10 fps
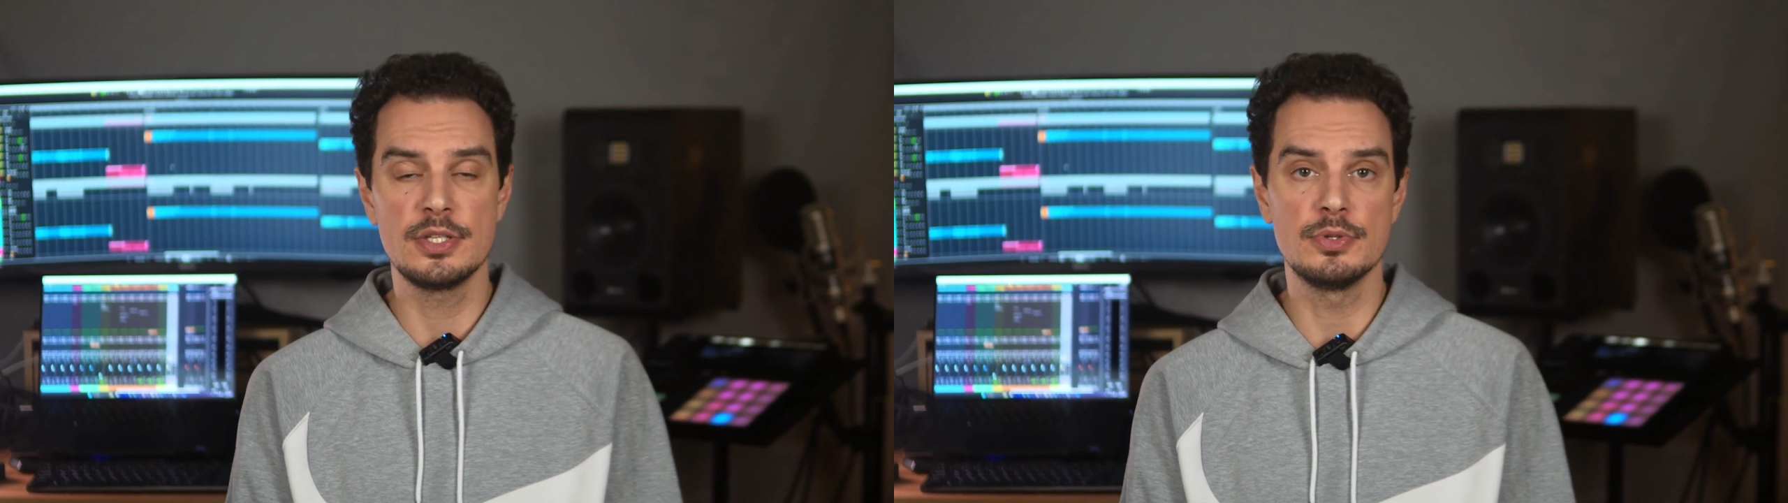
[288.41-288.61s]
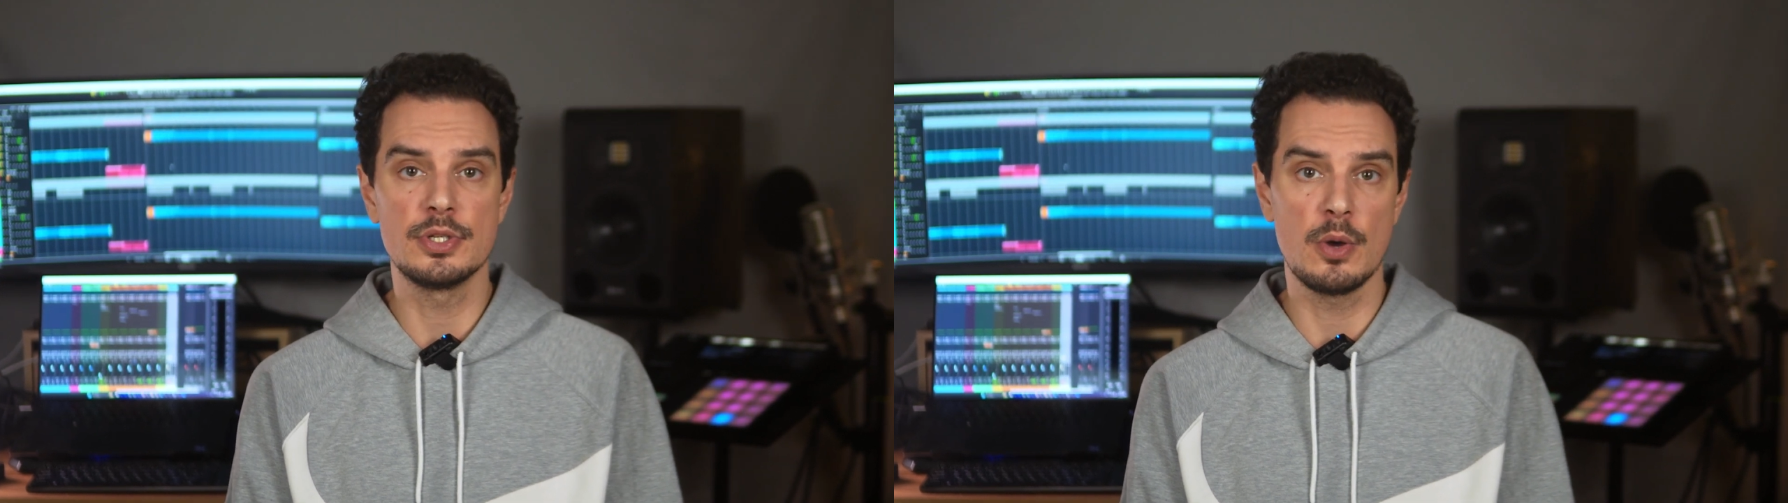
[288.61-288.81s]

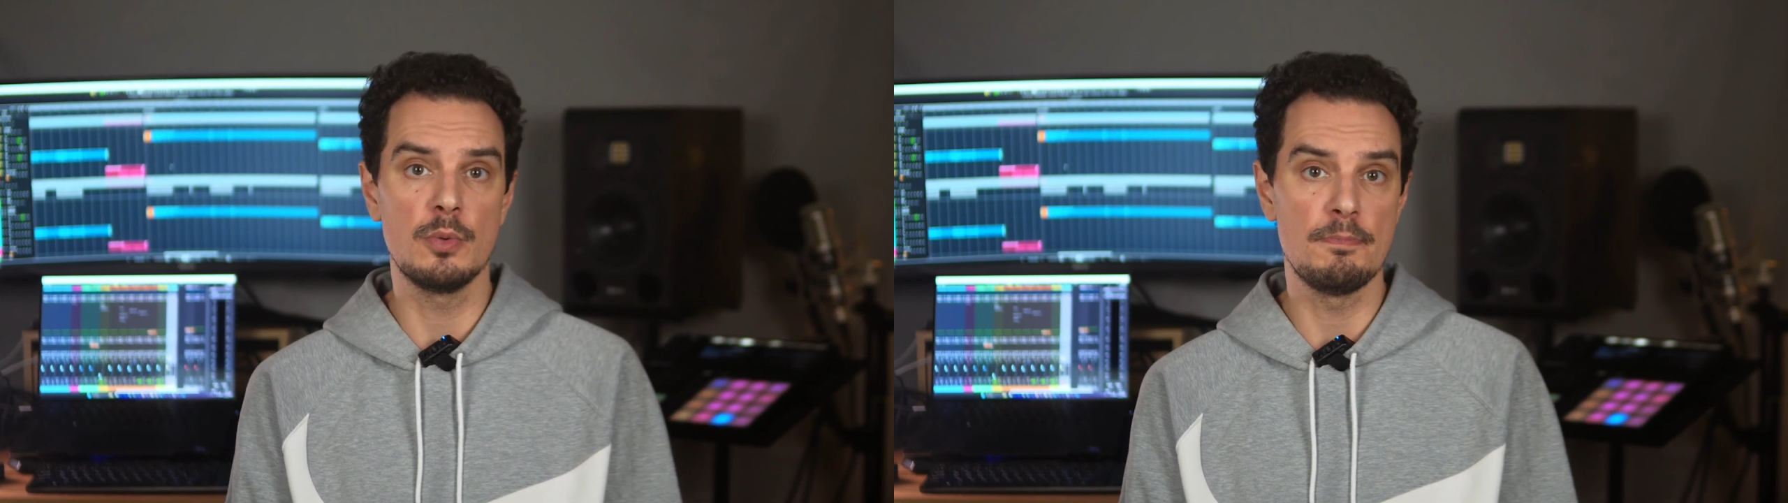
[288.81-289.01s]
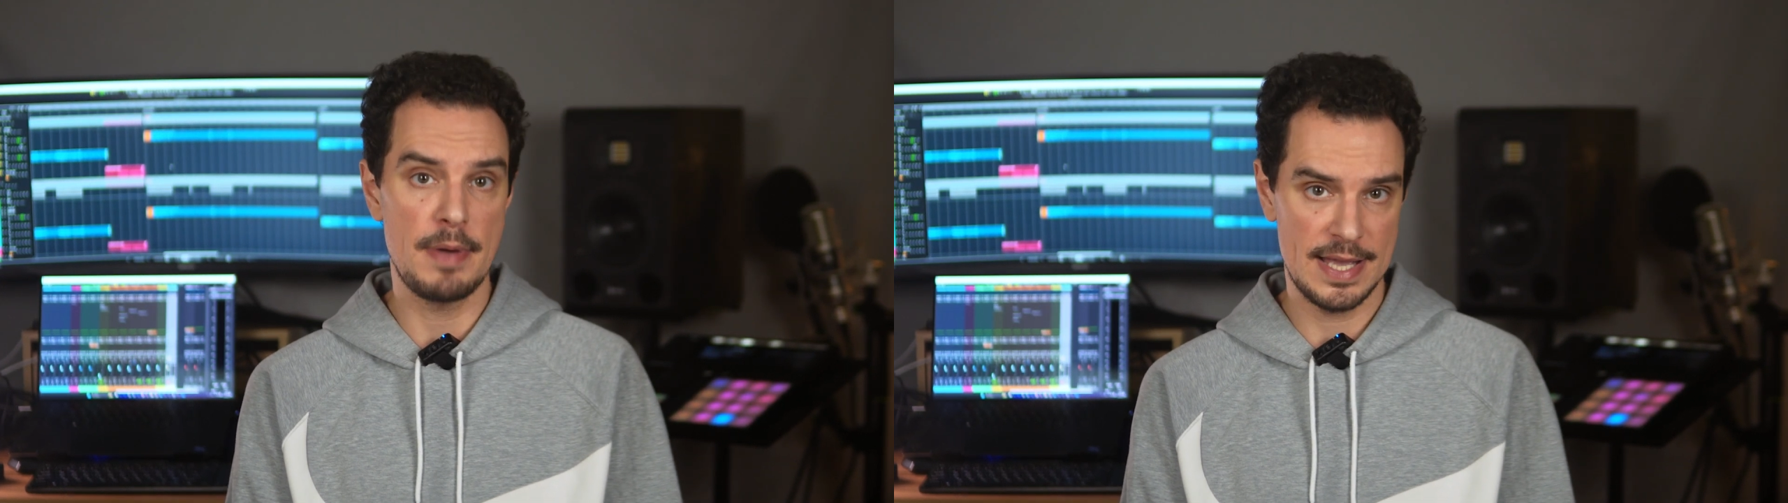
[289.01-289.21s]
your
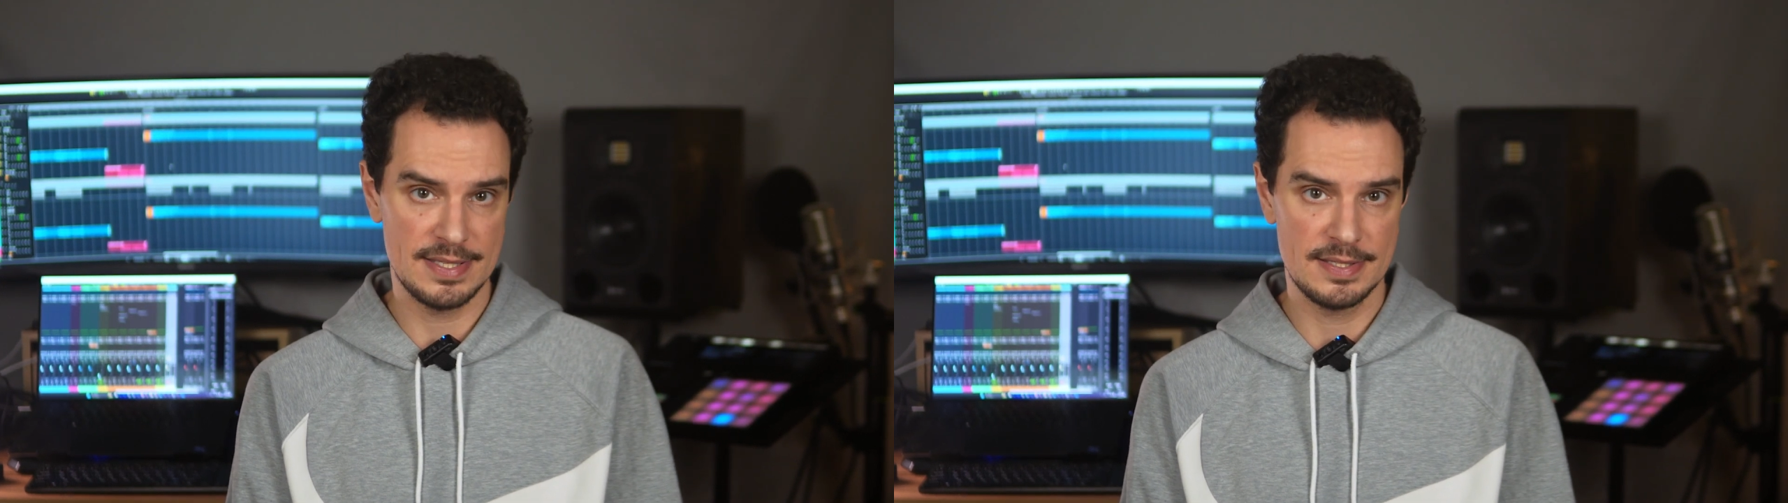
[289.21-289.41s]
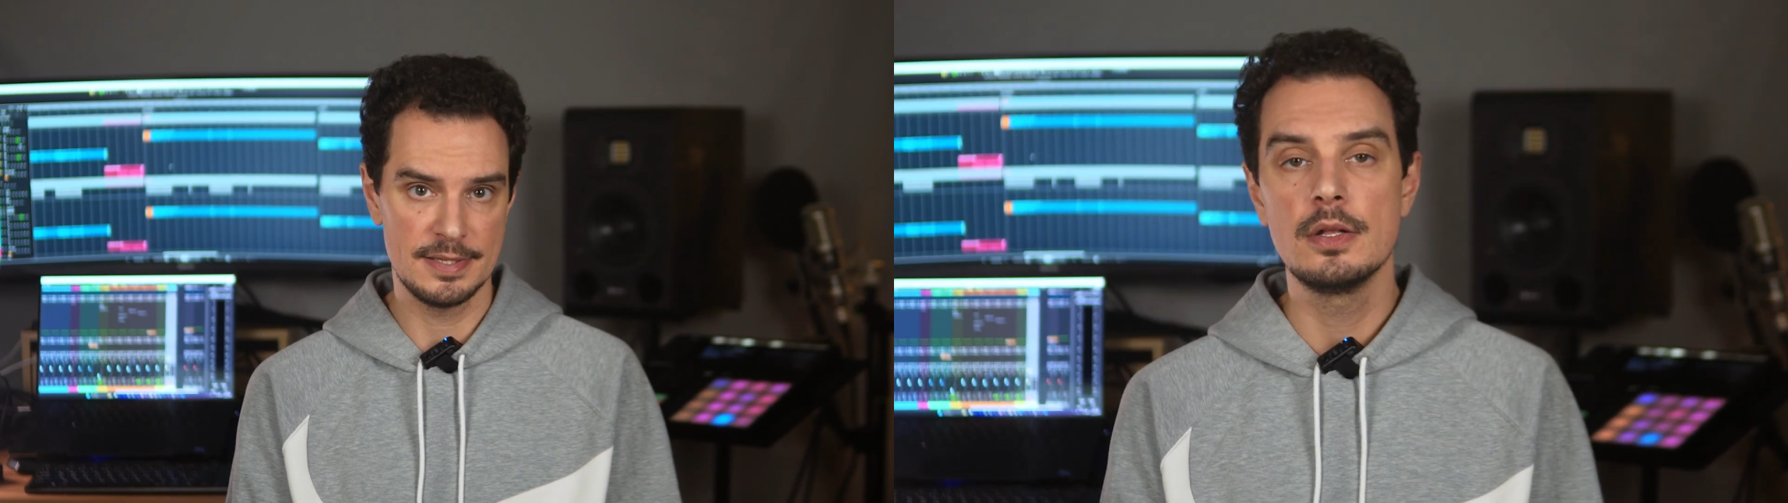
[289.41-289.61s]
tone
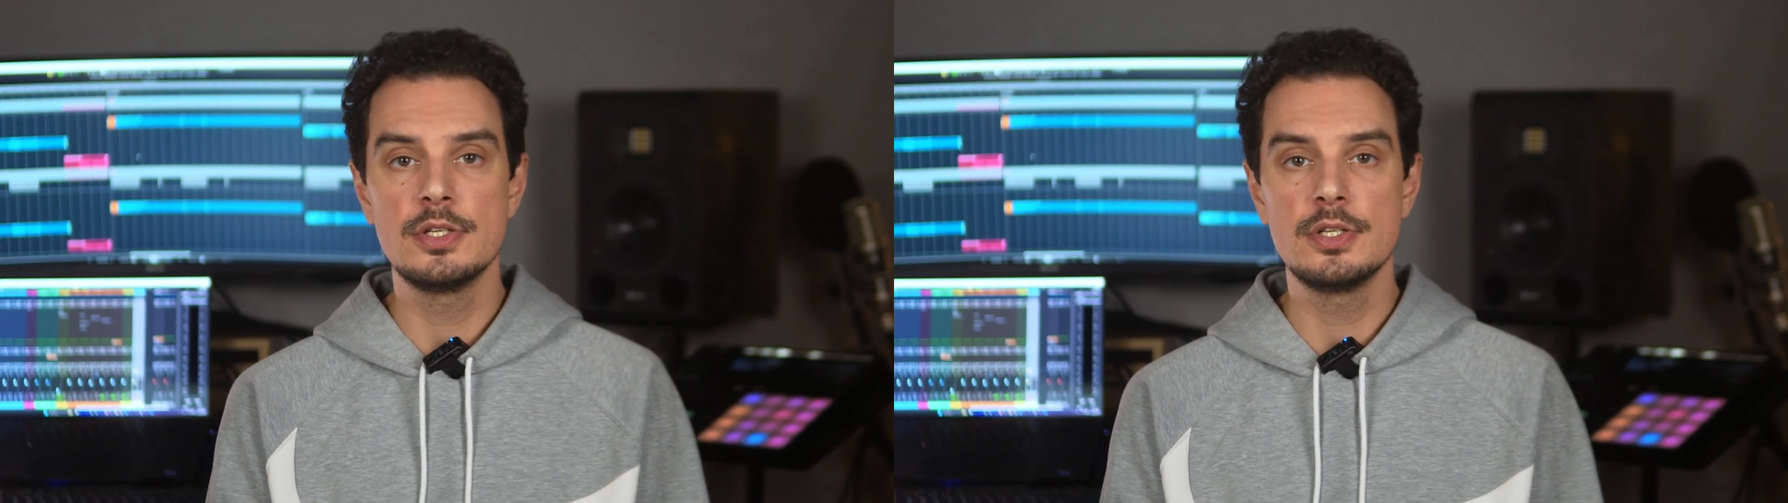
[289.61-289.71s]
best.